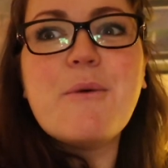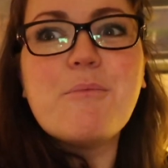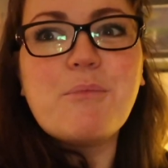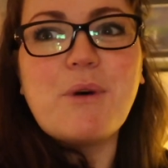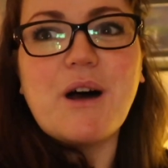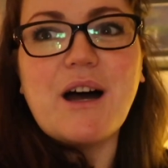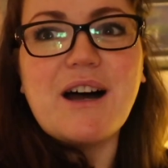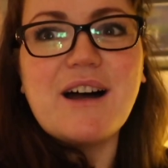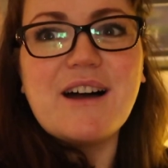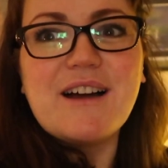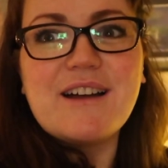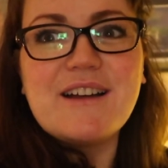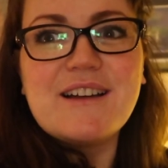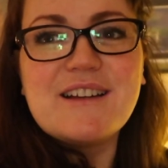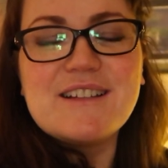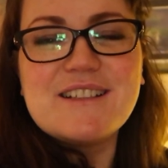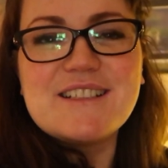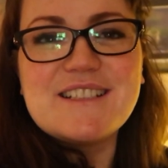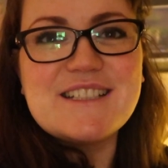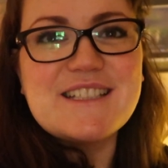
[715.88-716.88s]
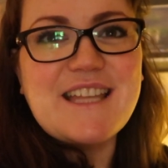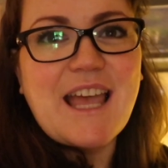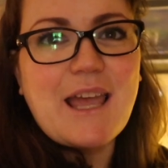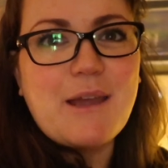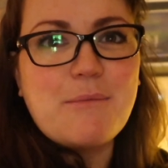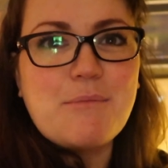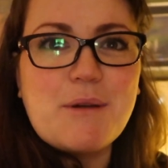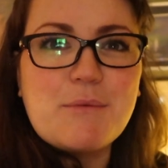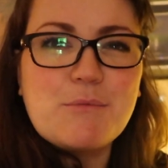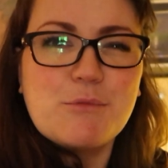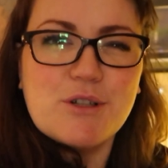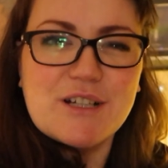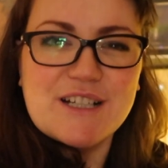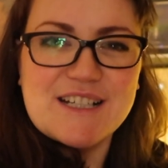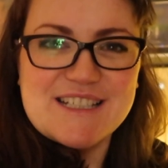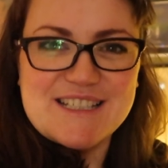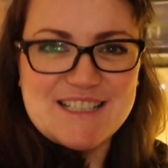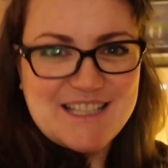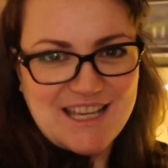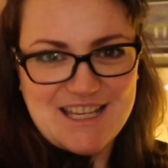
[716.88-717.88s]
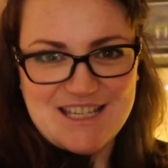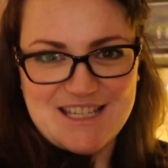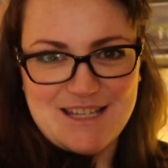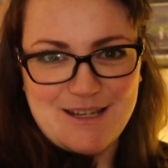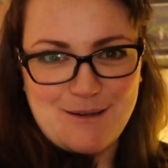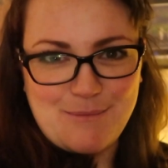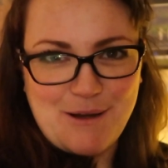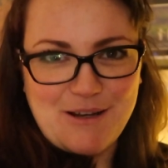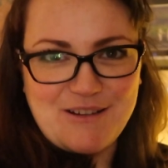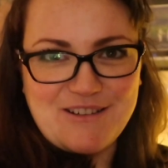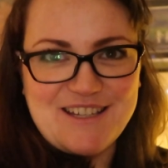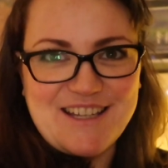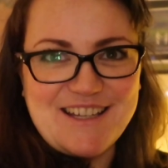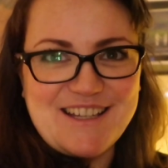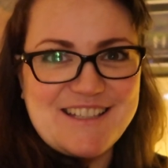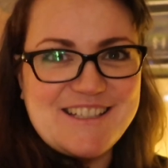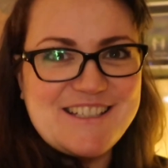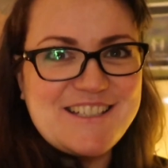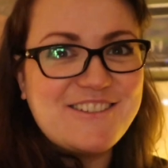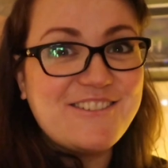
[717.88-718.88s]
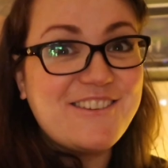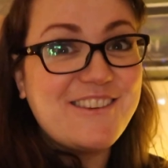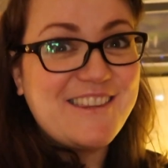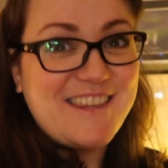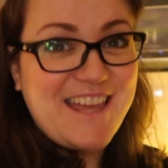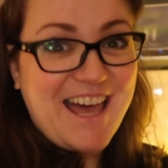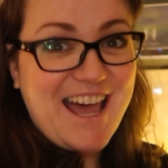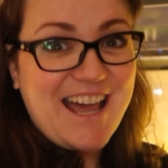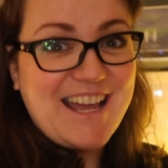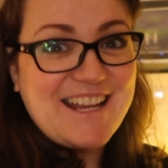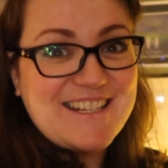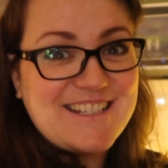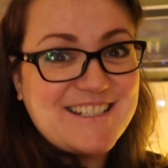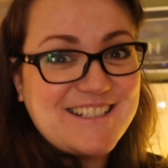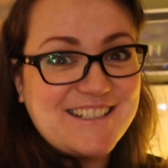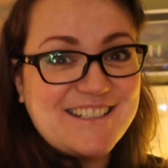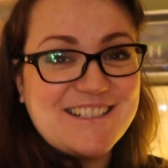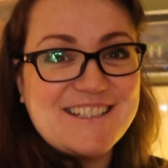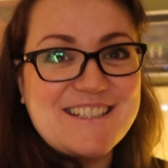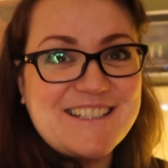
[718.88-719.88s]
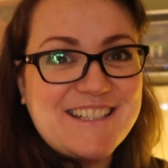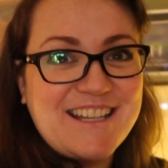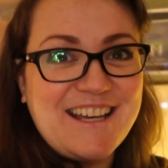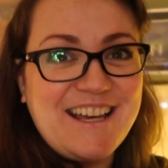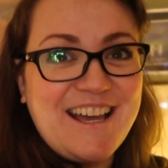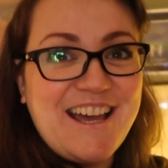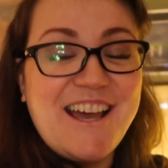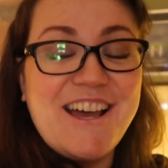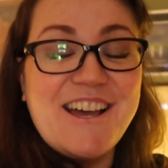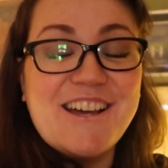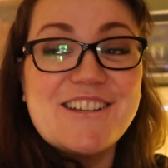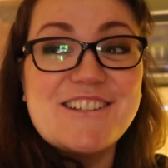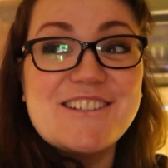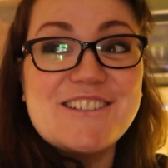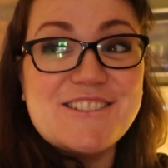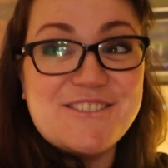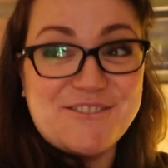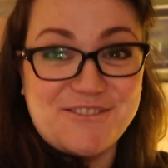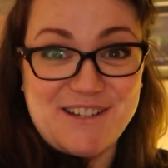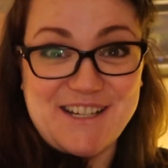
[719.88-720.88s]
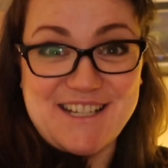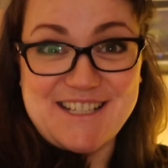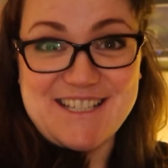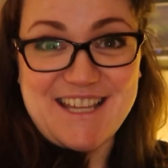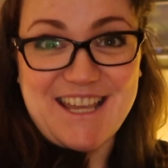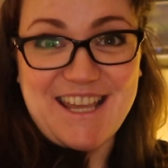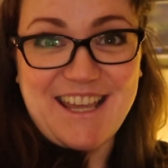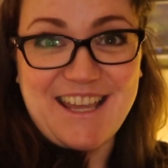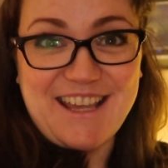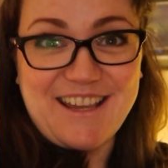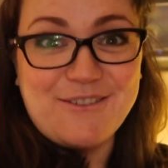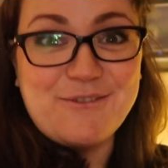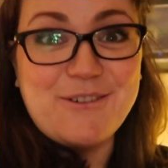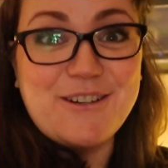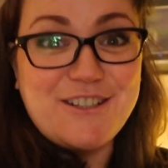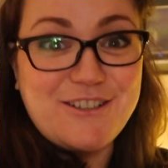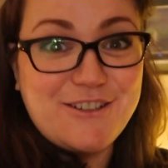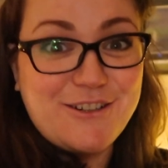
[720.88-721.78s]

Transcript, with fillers: but she's getting a bit more excited about it. So that is just so exciting when